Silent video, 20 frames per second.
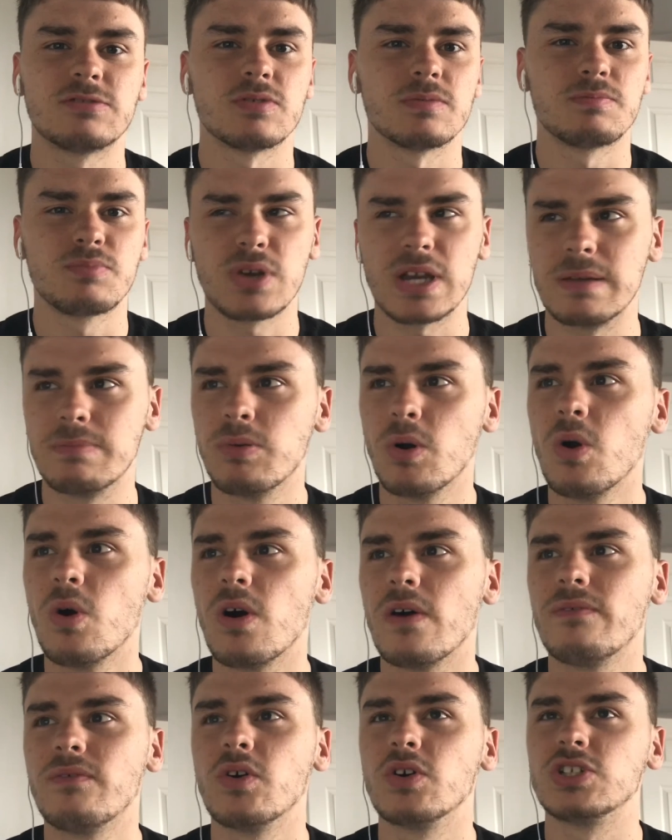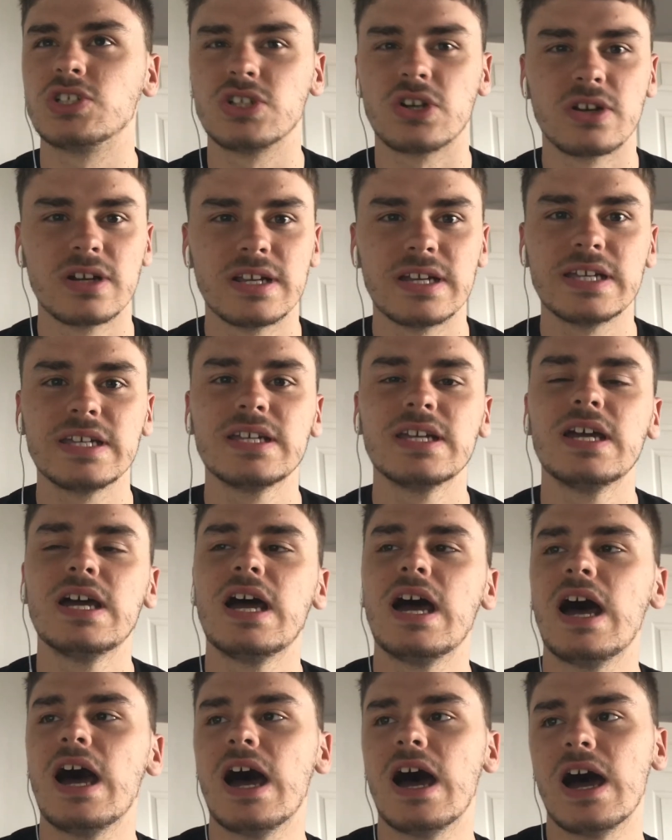were pretty poor. I thought Jonny,
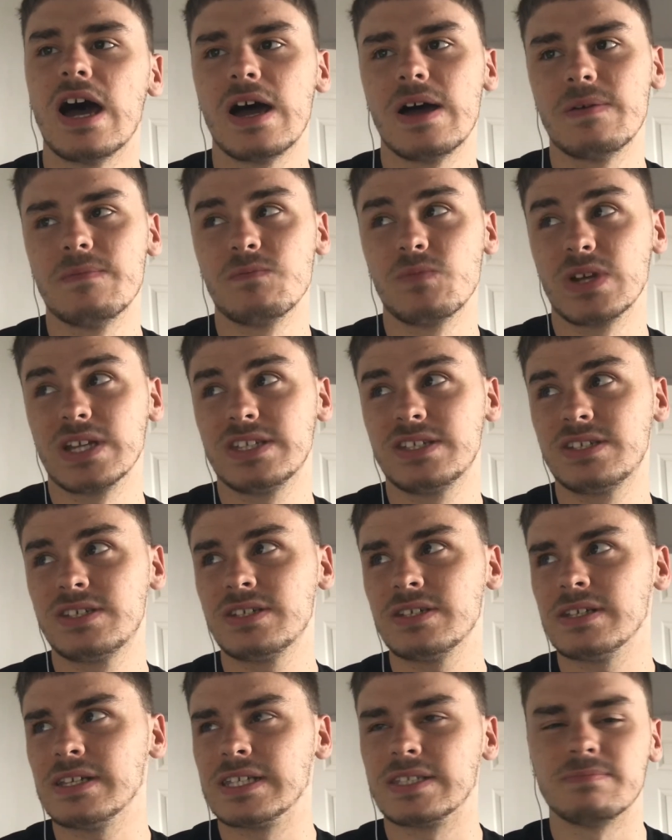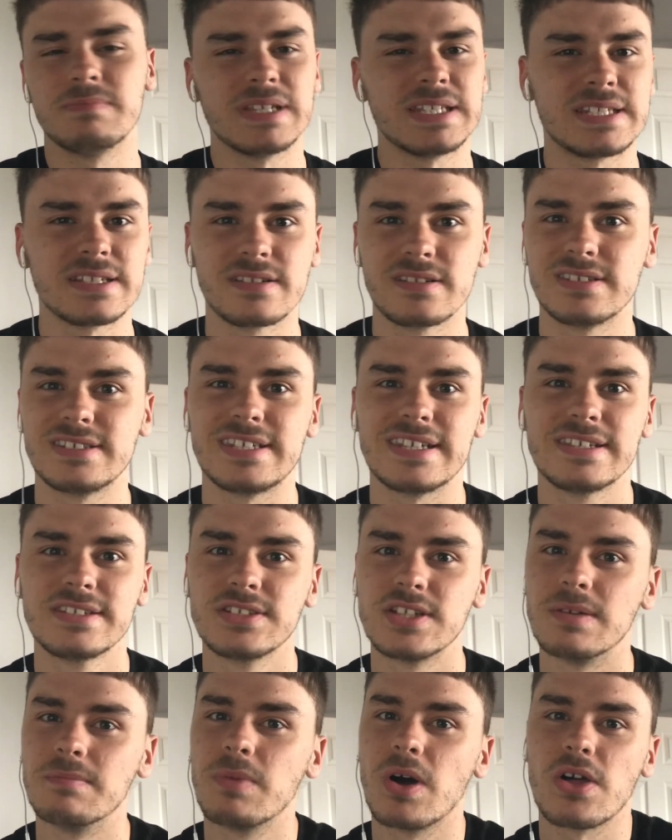which is Mr.
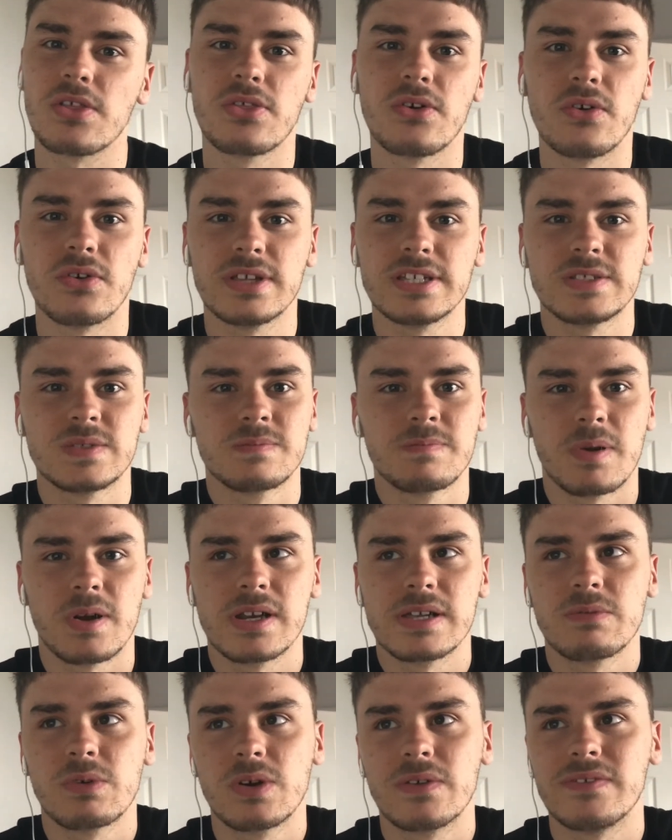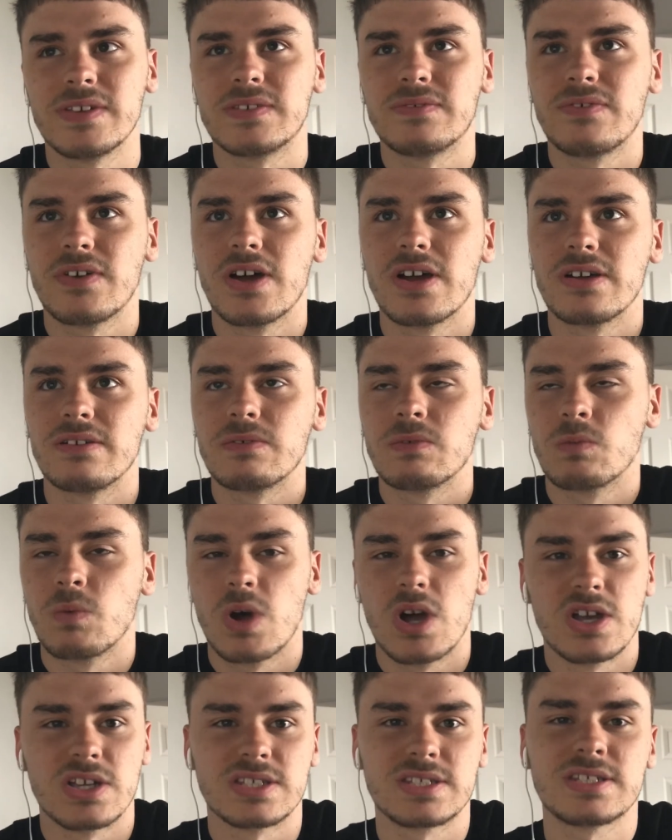Consistent, but I thought this was probably one of his
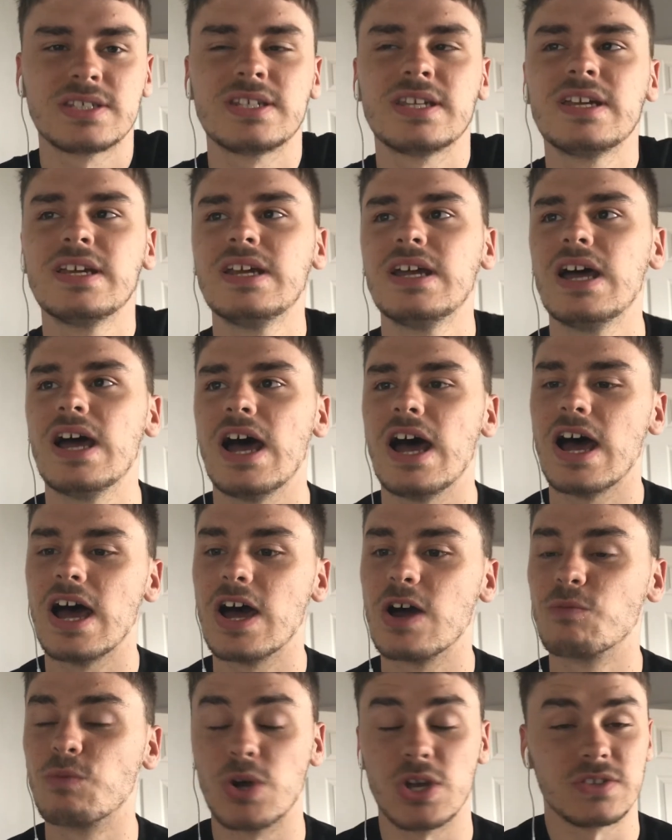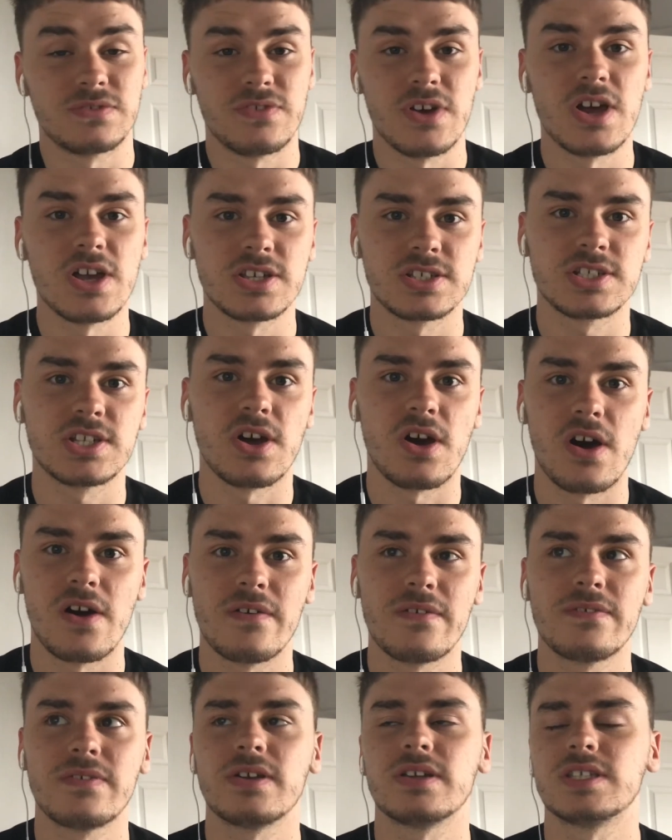worst first
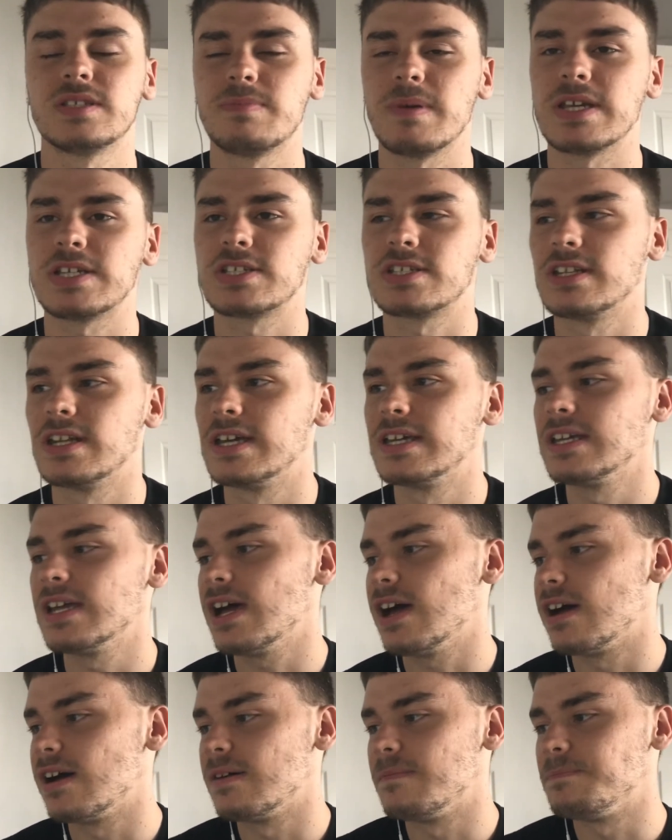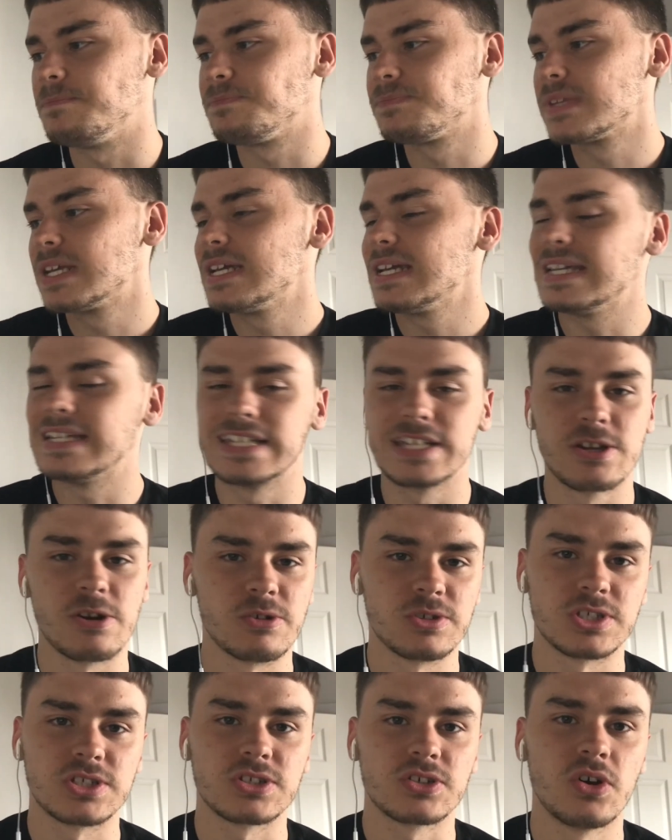half. Especially he did go
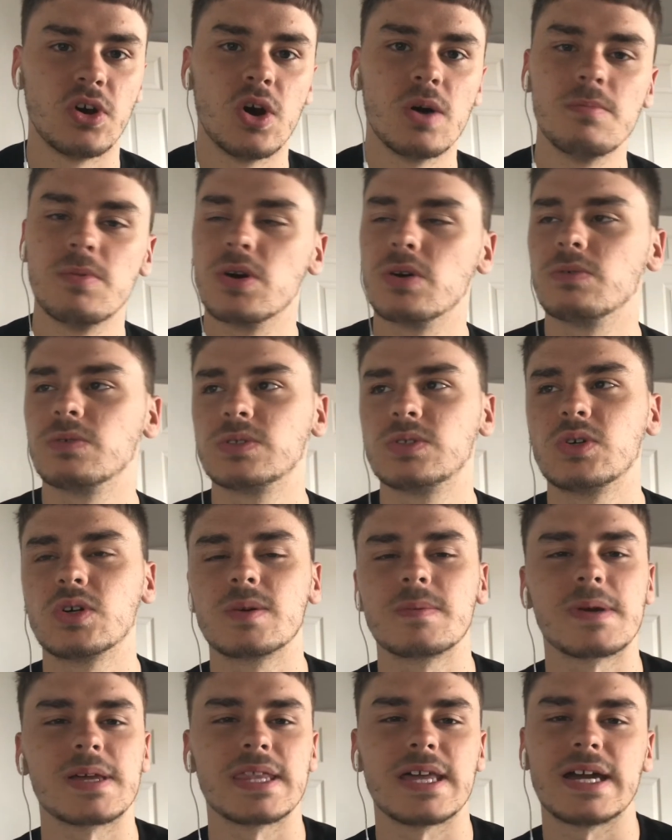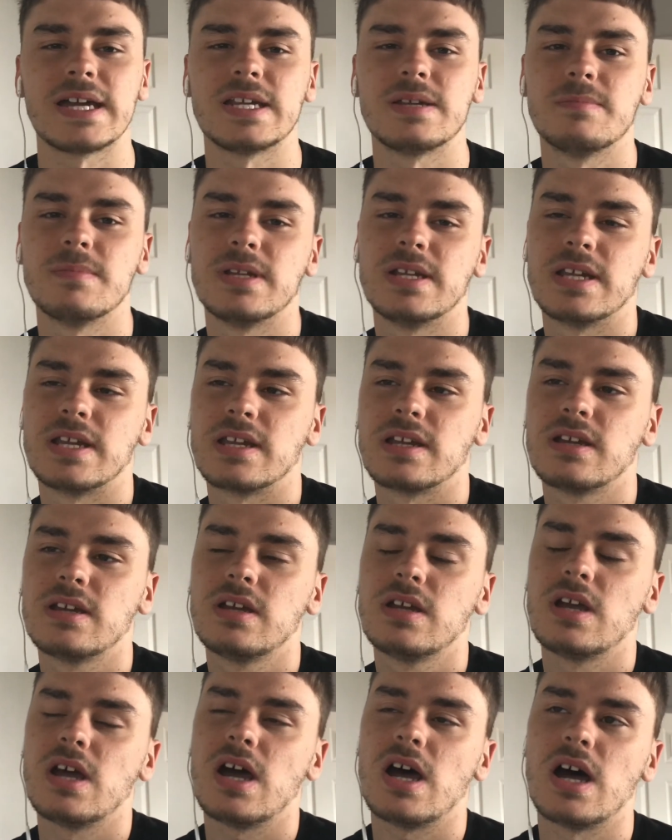on to score, but we'll talk about that in a minute.
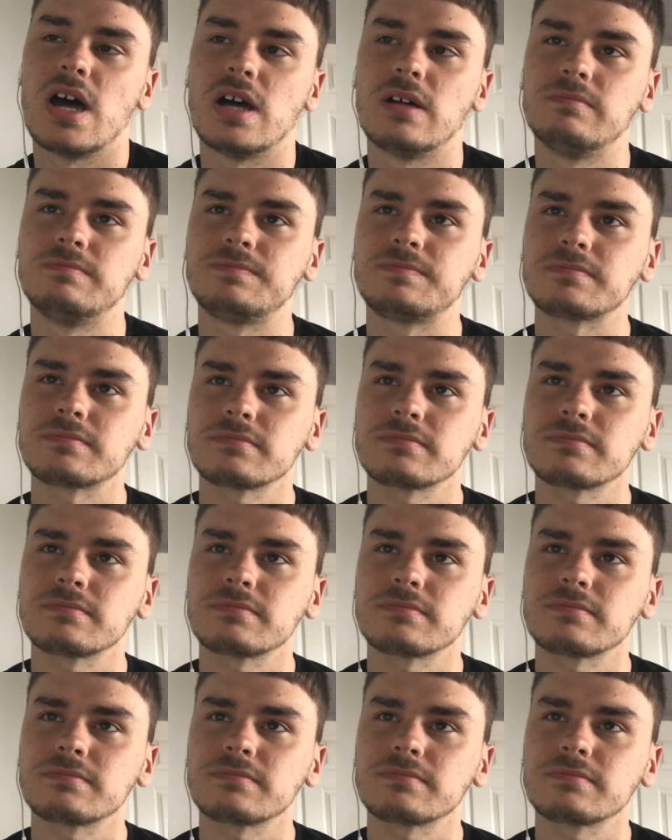But